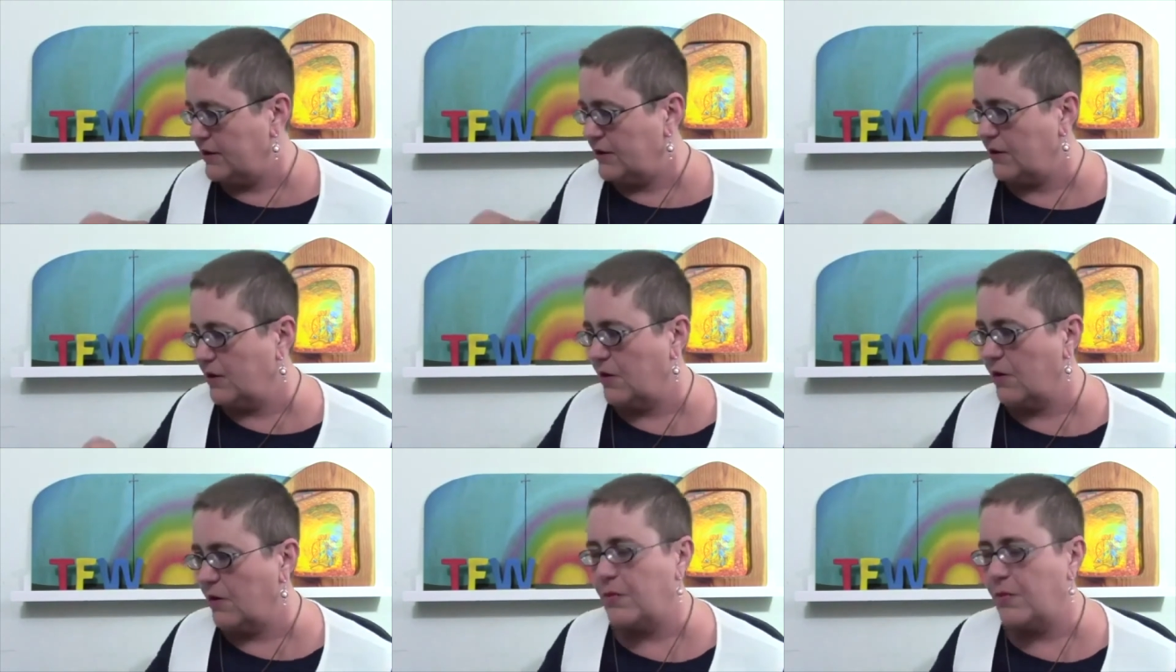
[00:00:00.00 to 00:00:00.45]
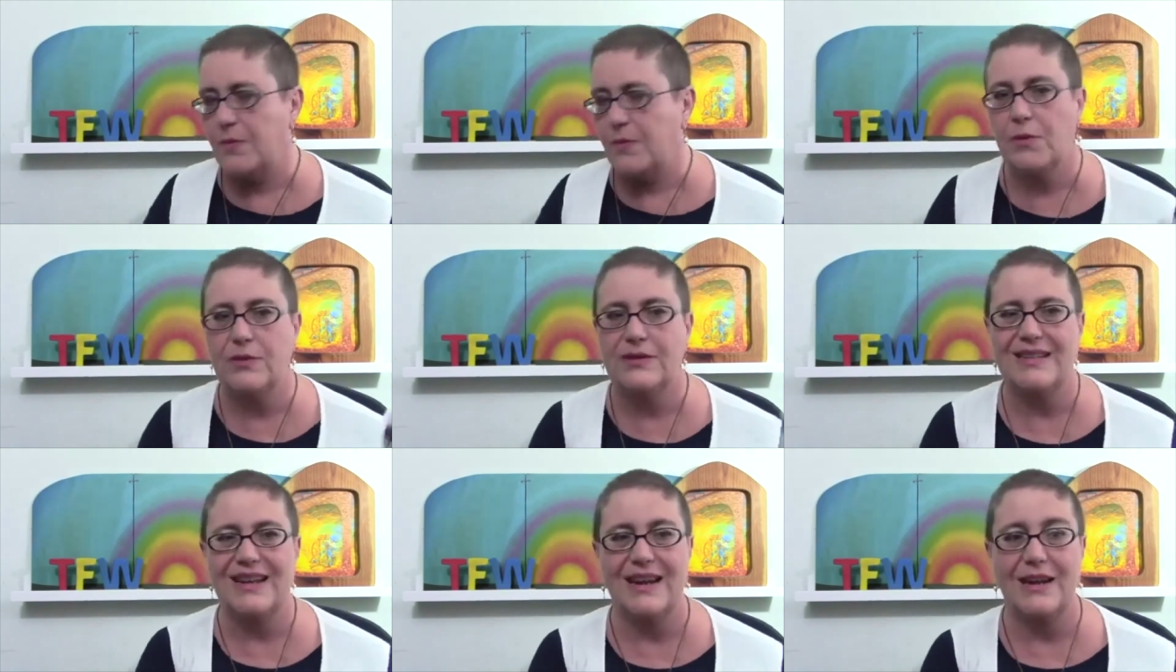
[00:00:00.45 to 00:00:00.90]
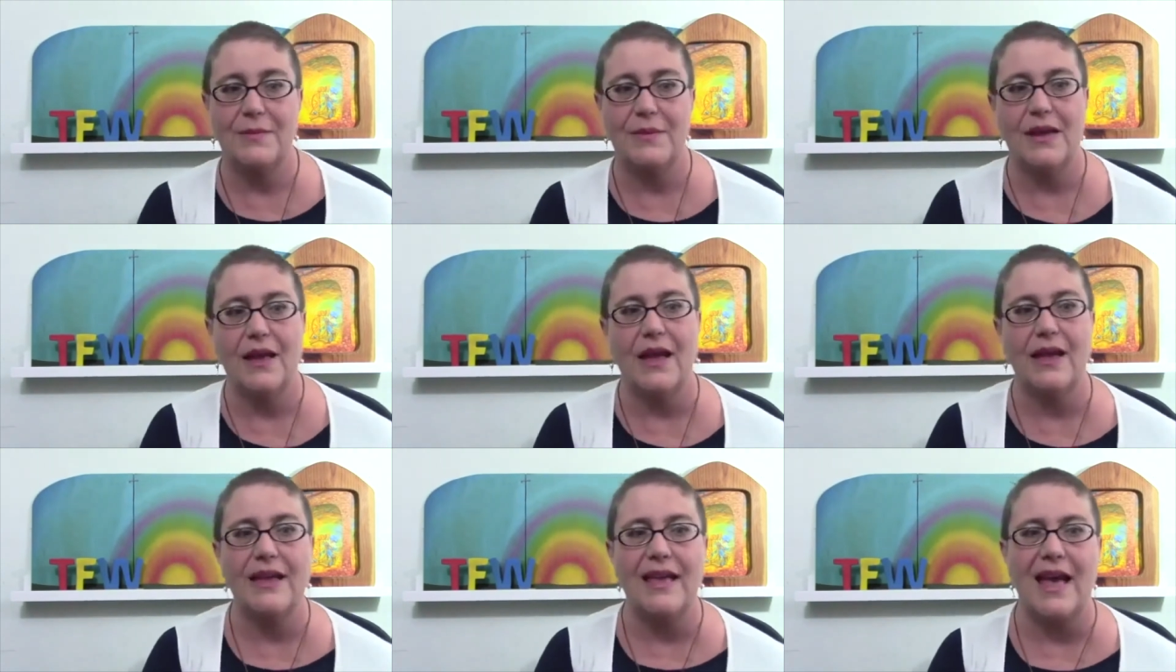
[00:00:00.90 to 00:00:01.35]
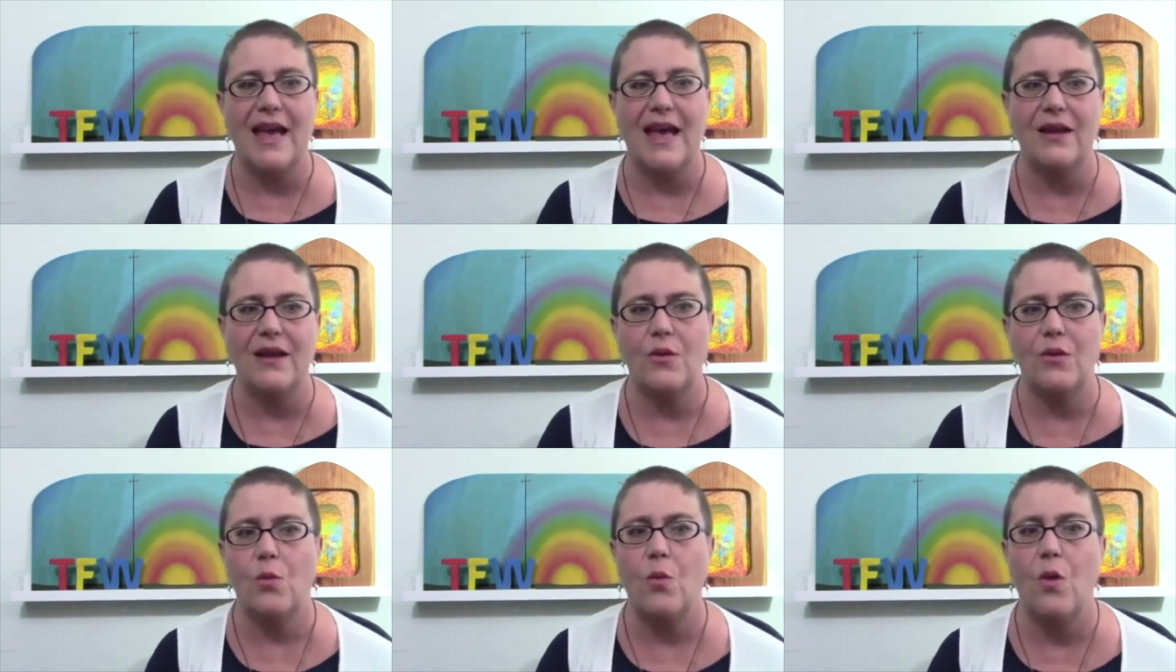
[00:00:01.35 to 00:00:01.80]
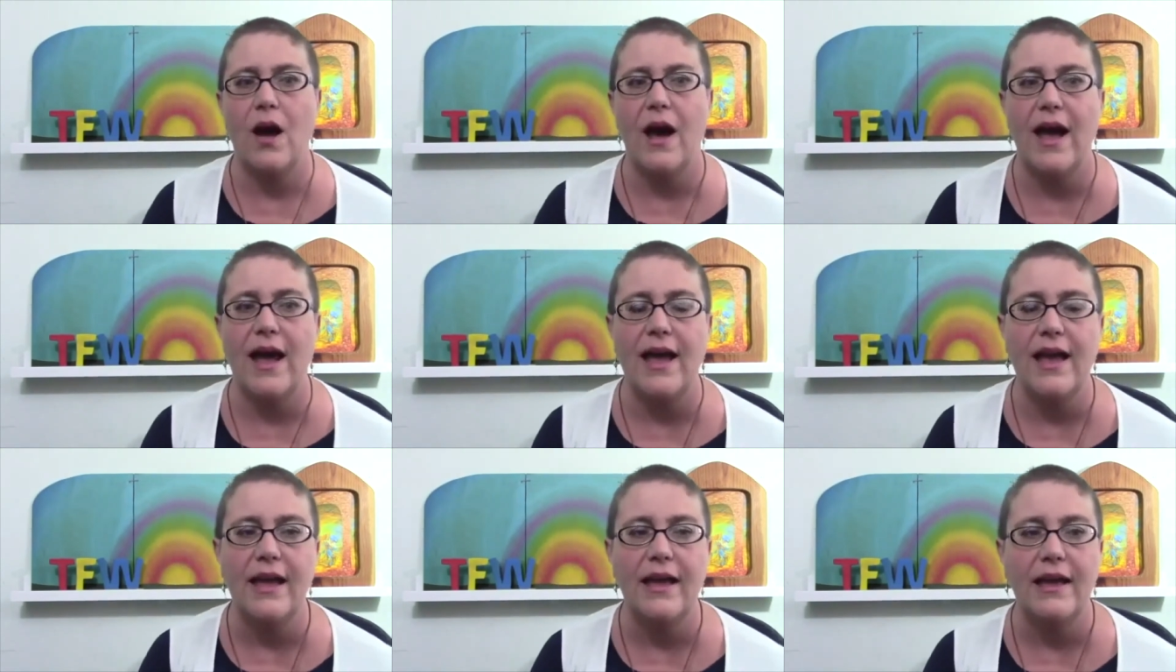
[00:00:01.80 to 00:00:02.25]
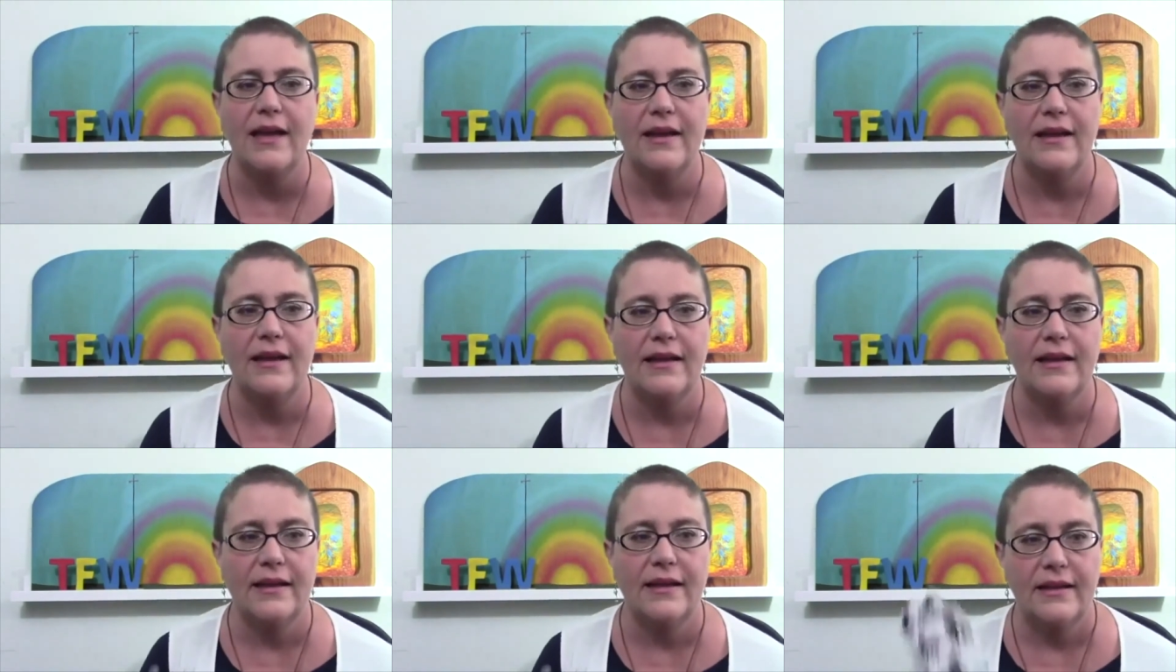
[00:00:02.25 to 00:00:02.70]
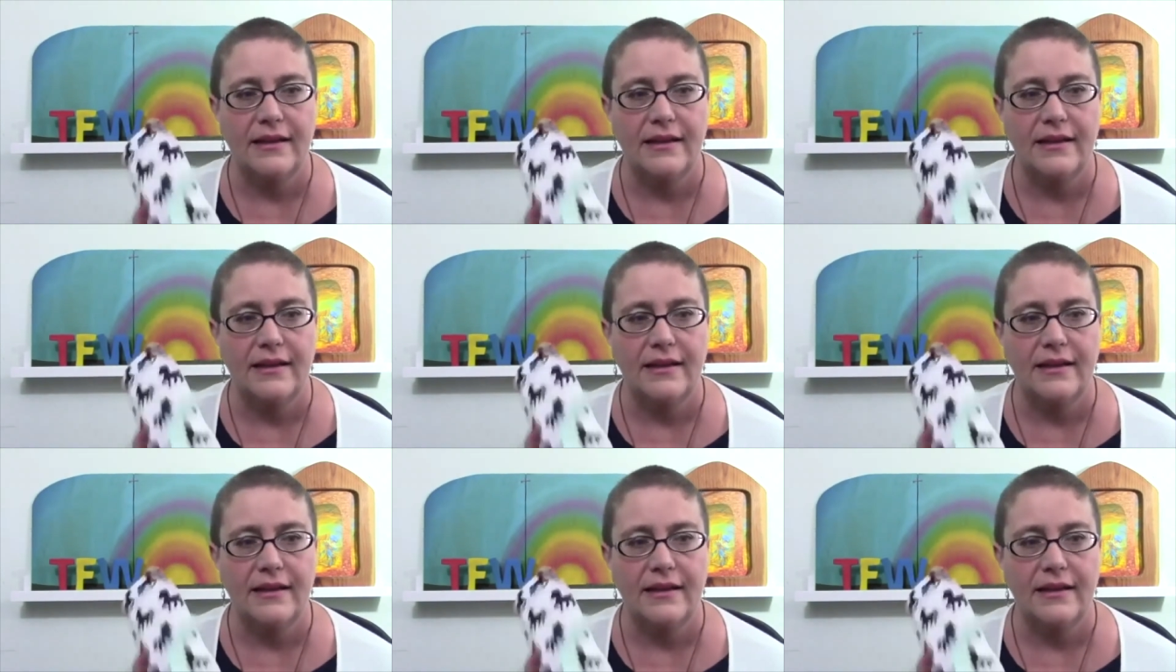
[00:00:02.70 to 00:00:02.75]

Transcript: So people will say to me again, why